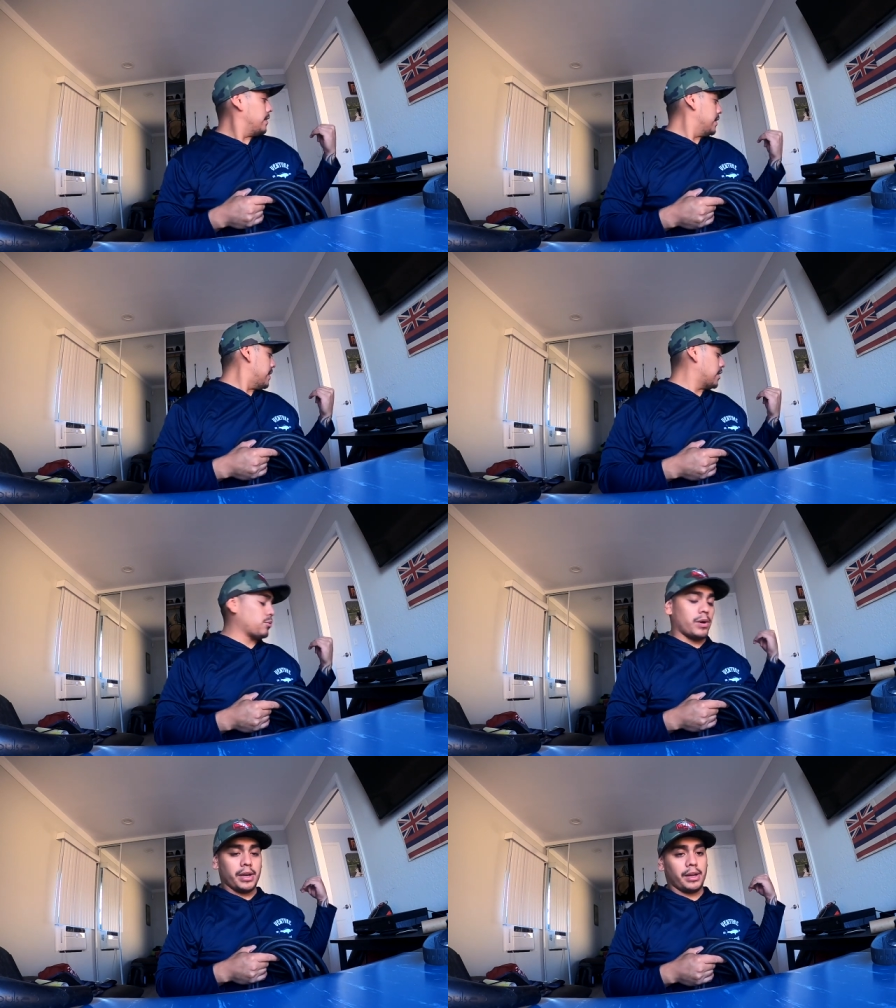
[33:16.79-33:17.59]
I think
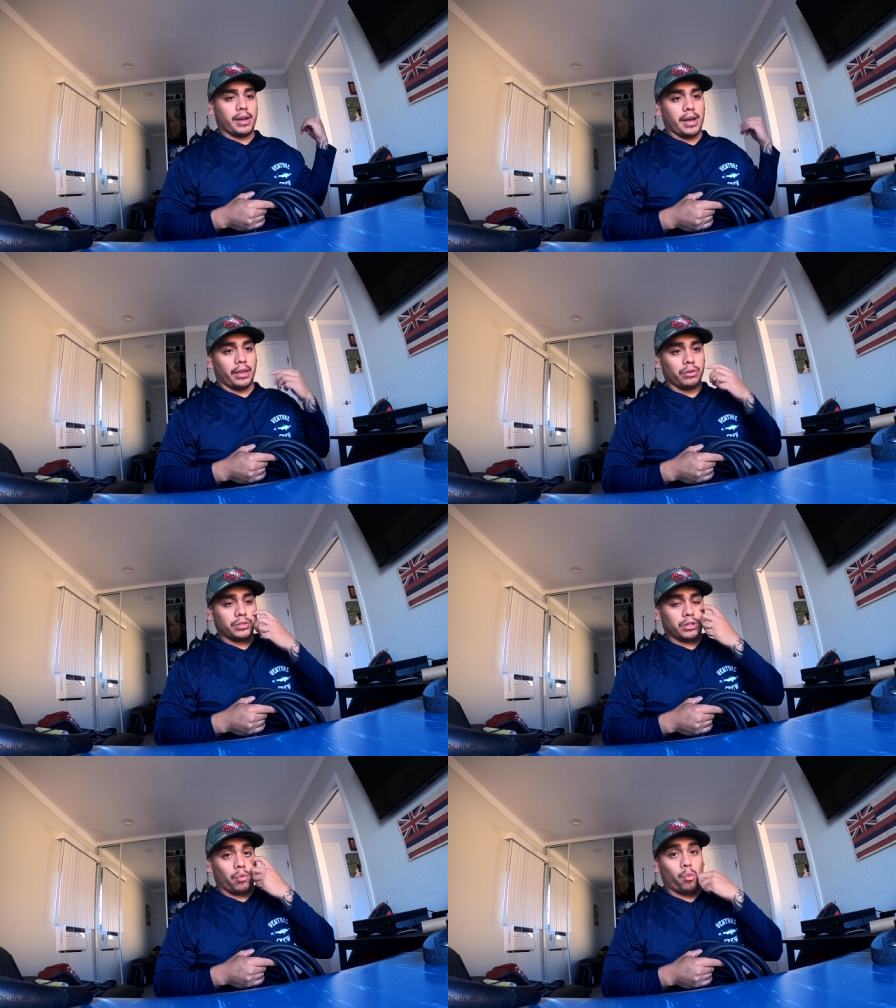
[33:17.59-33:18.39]
that's why I
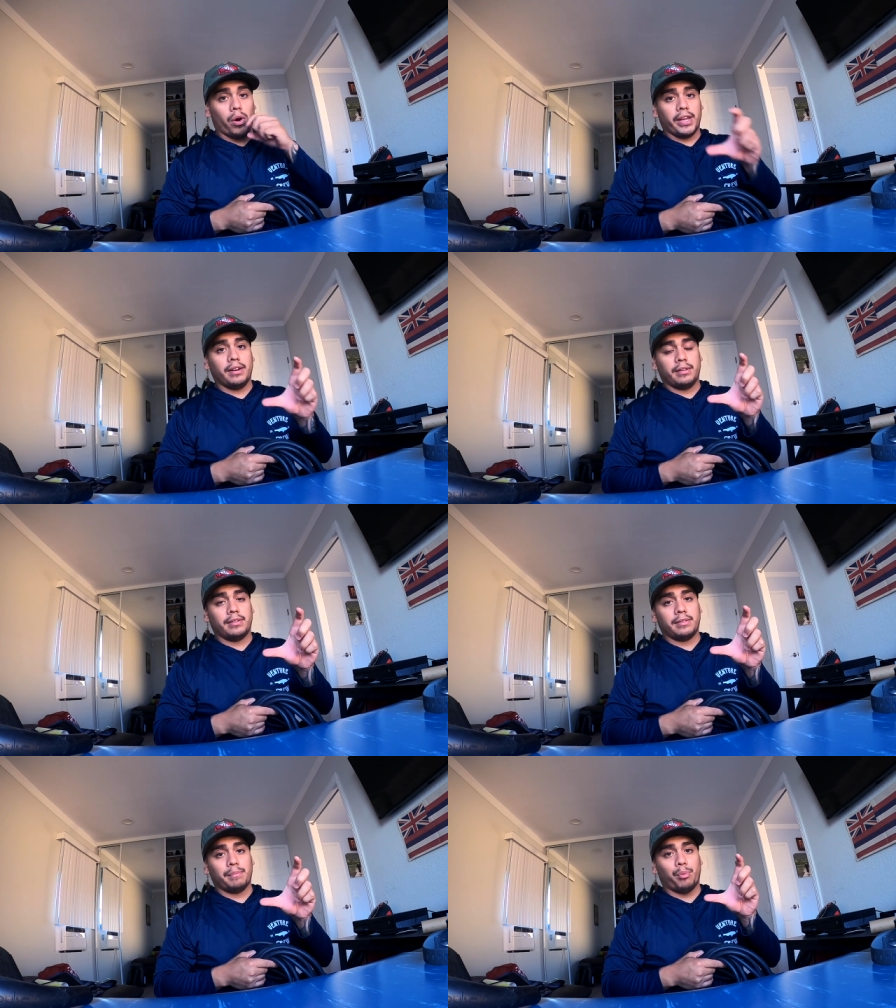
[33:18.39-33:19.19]
use the white
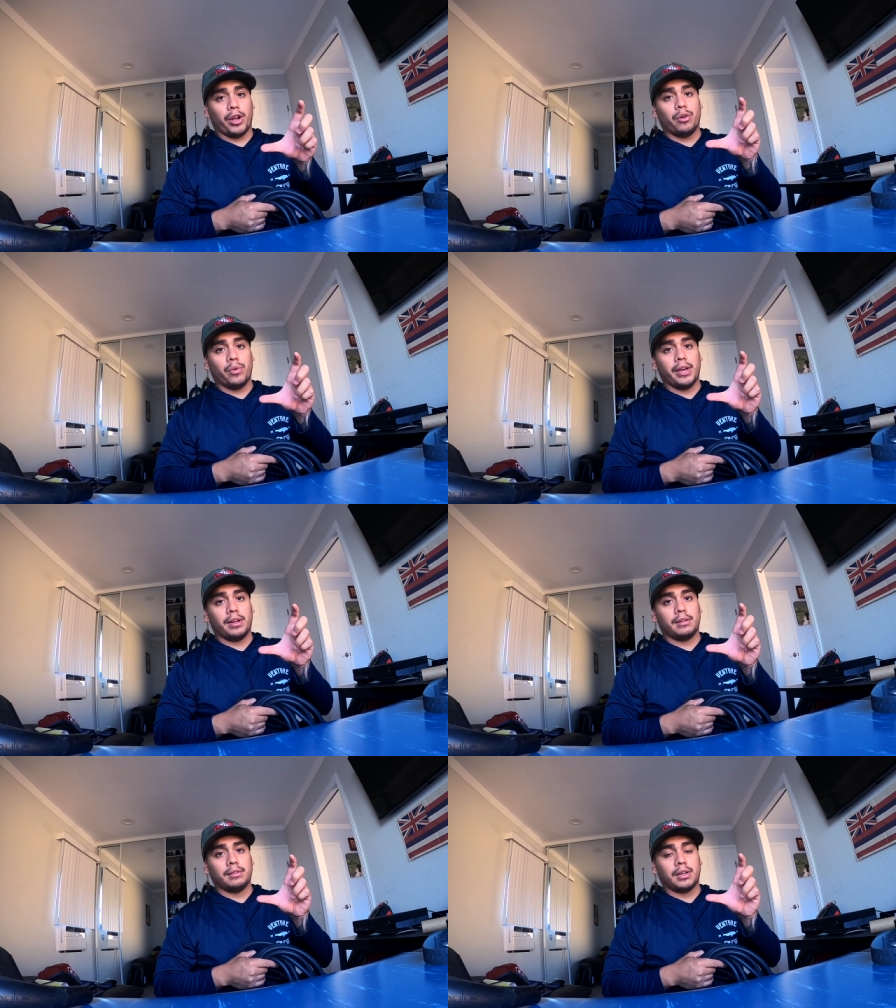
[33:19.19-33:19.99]

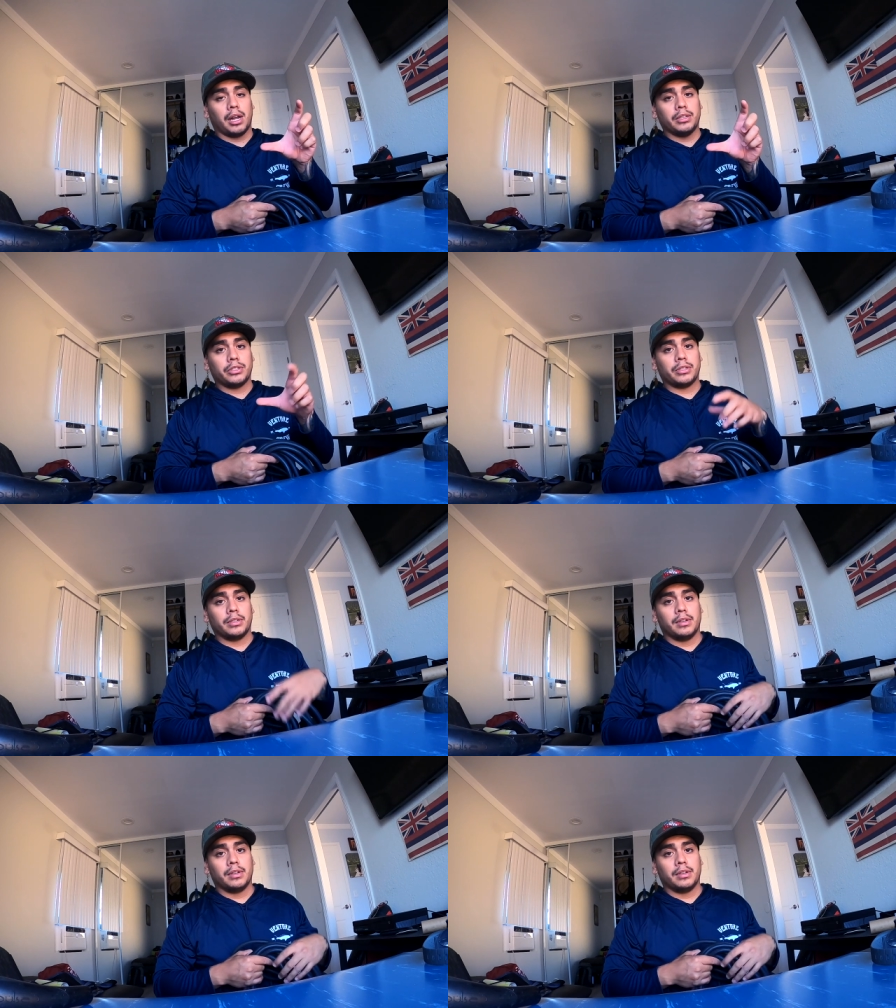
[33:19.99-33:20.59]
breakaway clutch